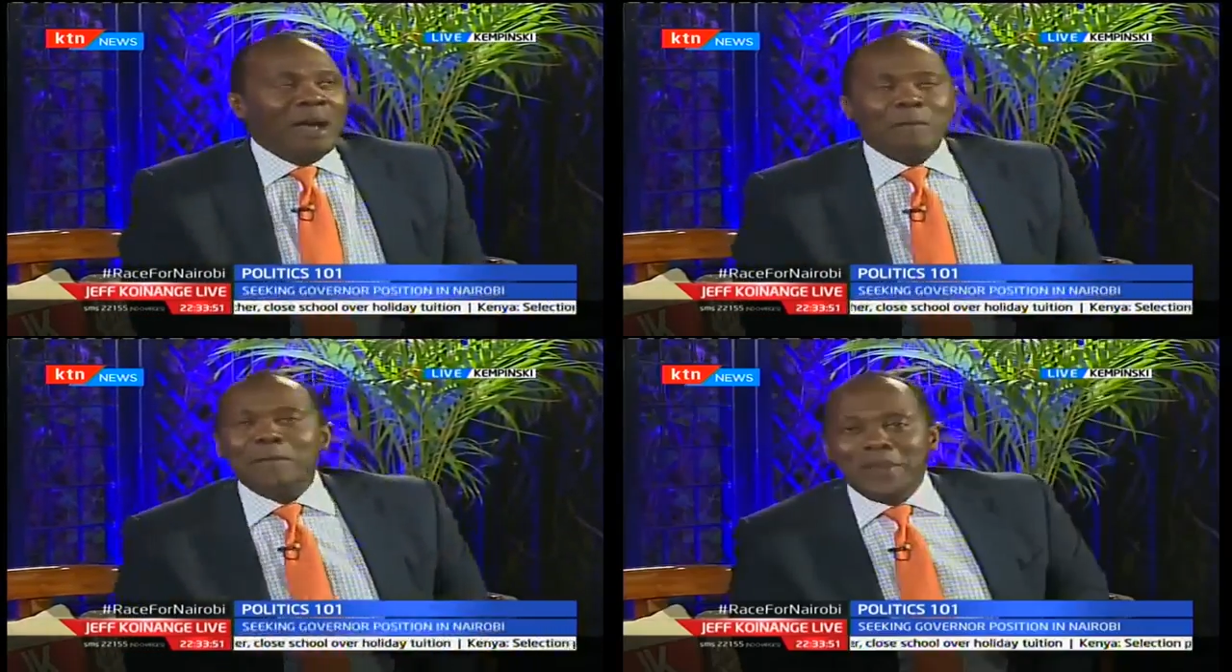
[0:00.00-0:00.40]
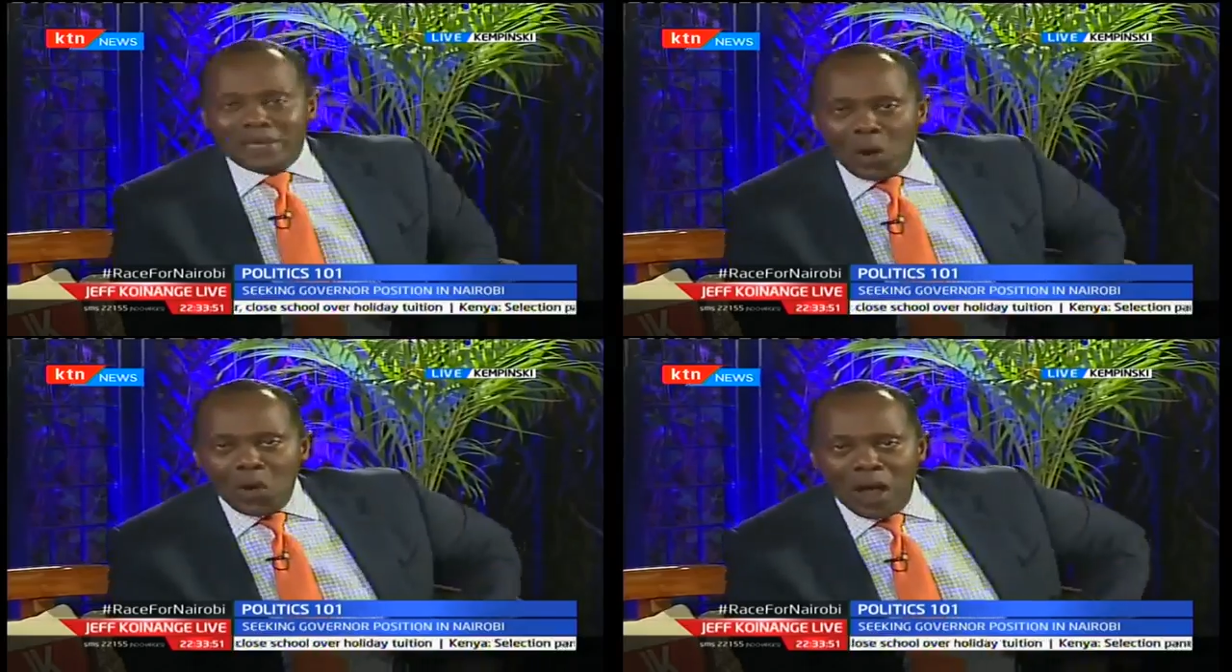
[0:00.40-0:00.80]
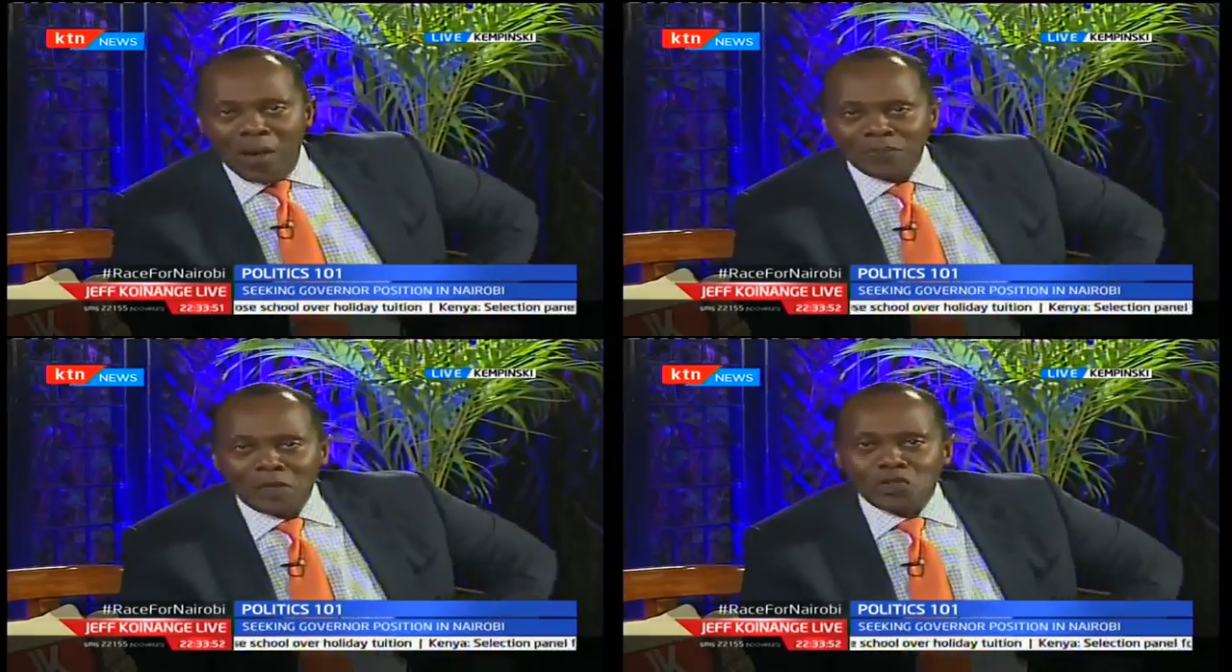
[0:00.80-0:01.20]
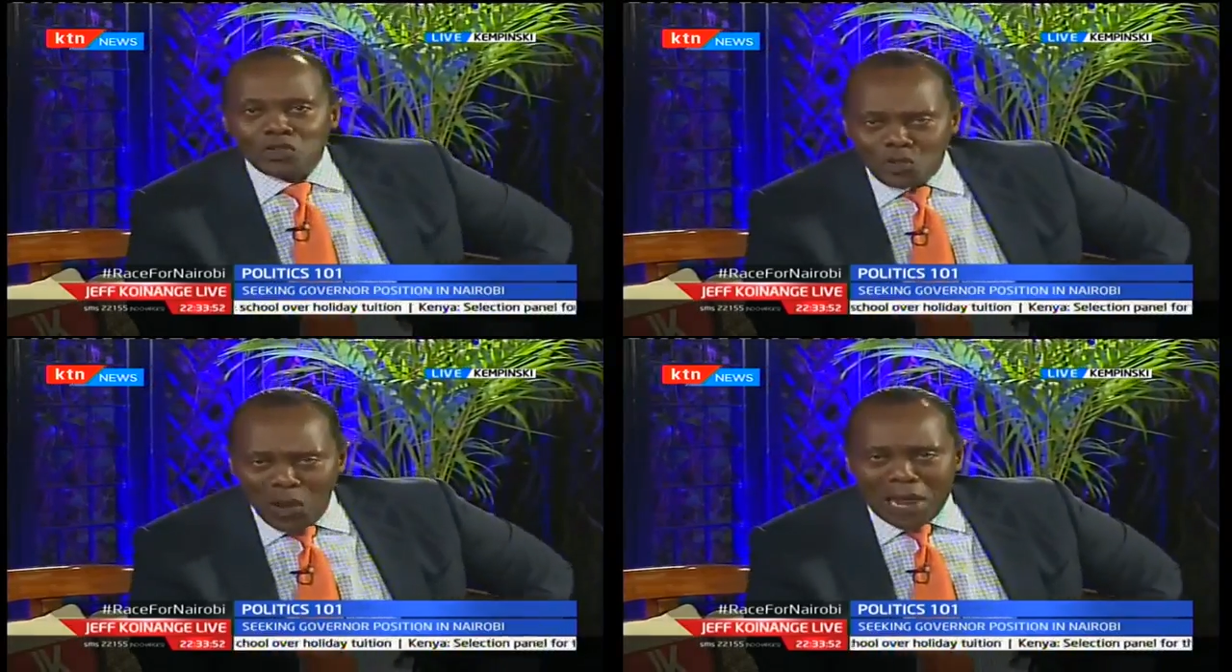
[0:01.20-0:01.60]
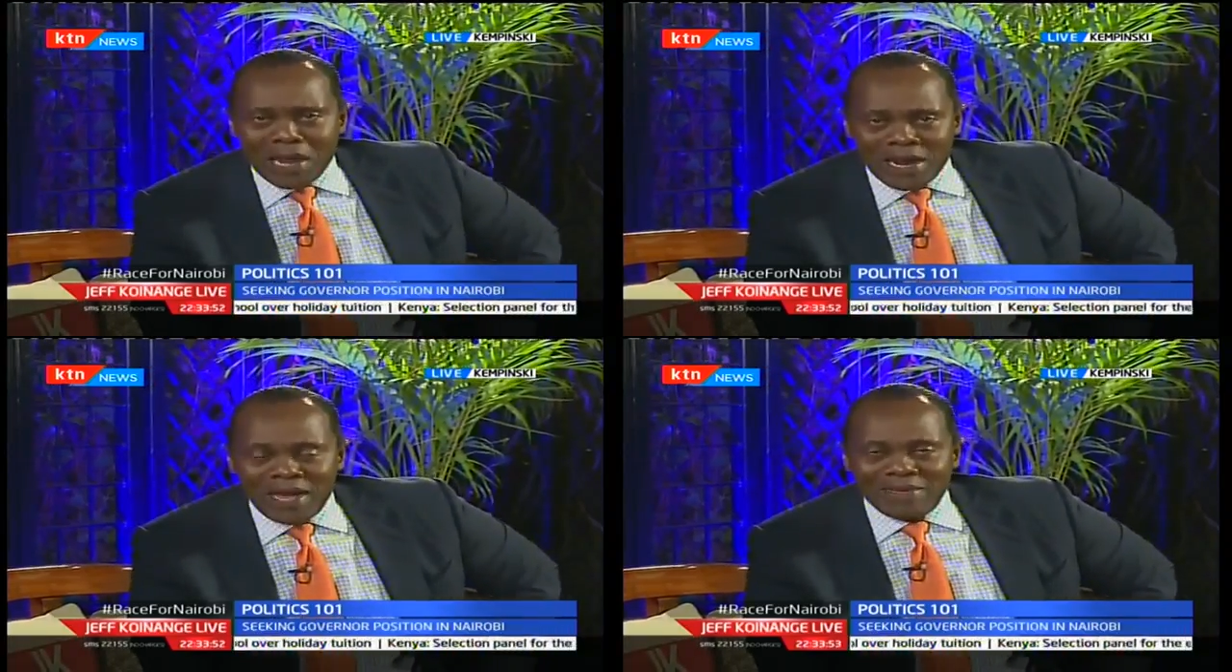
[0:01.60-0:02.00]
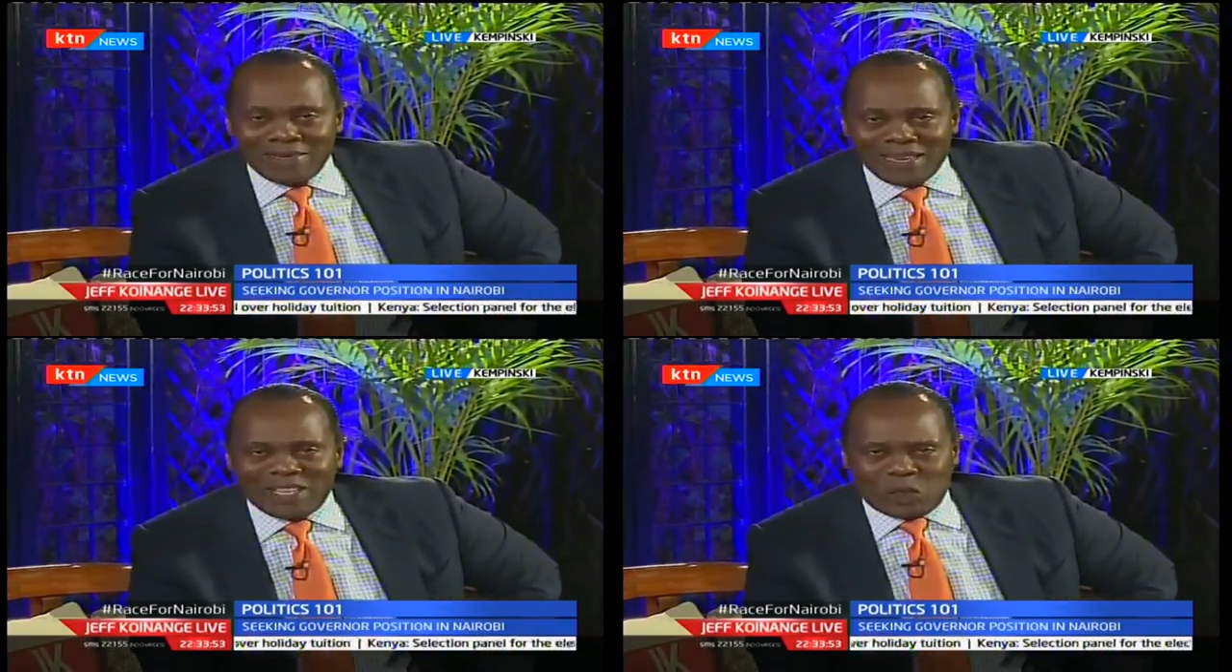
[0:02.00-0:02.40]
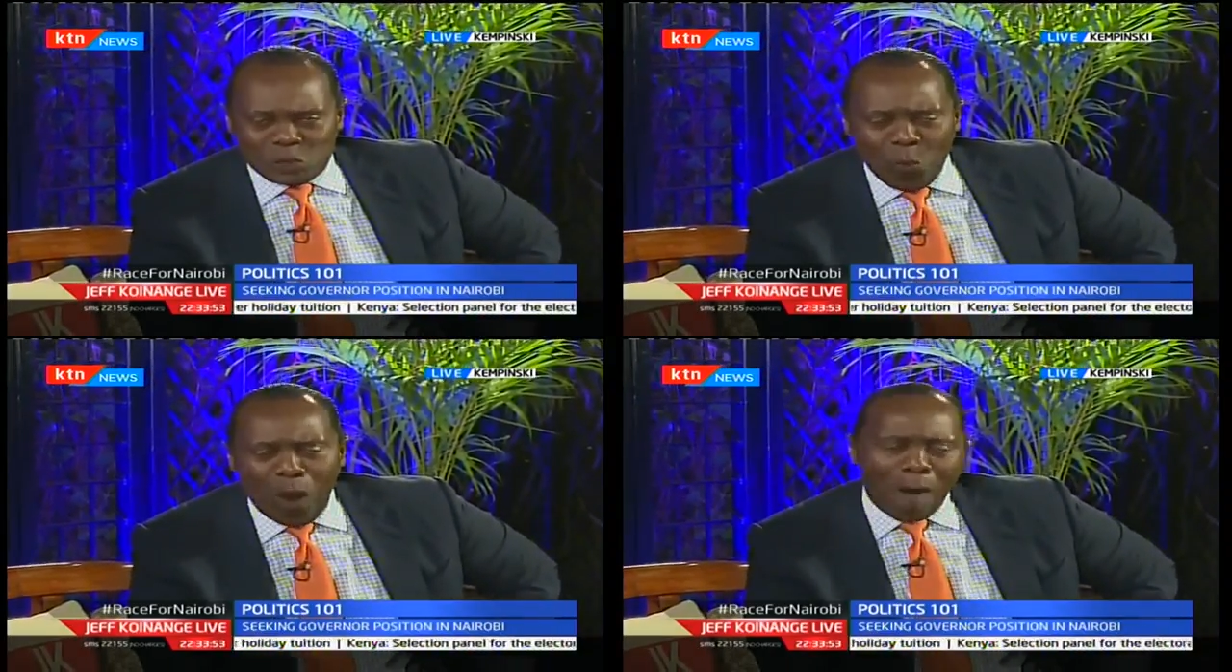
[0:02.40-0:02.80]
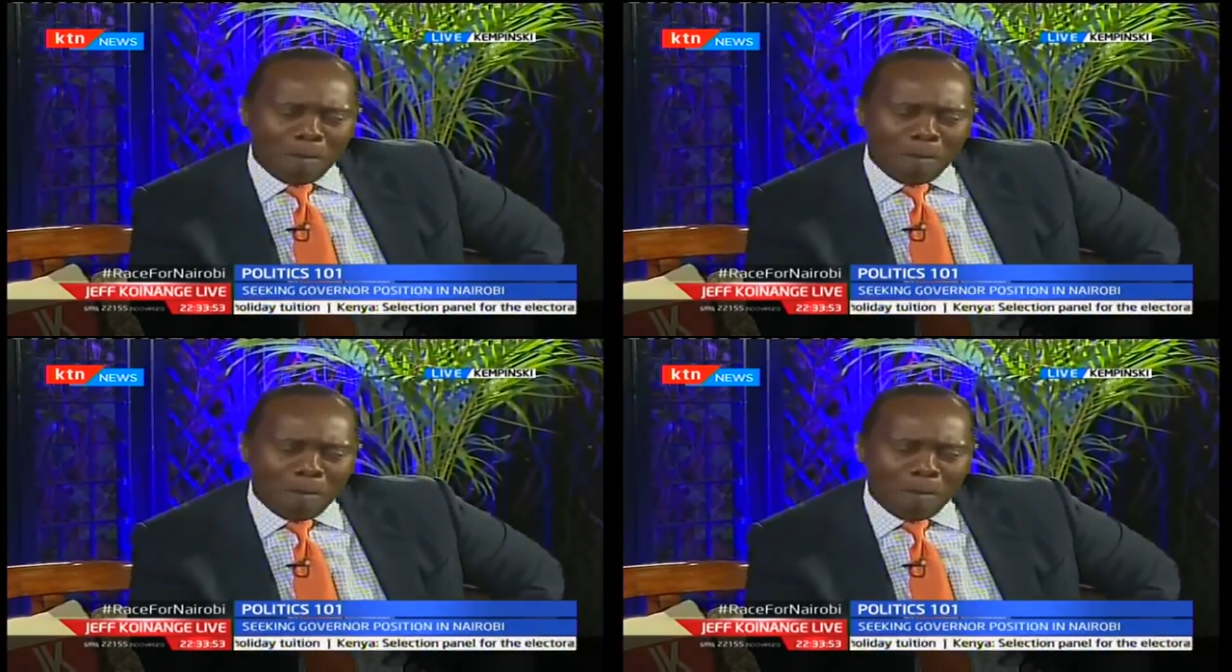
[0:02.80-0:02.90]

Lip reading: Miguna, drain the swamp.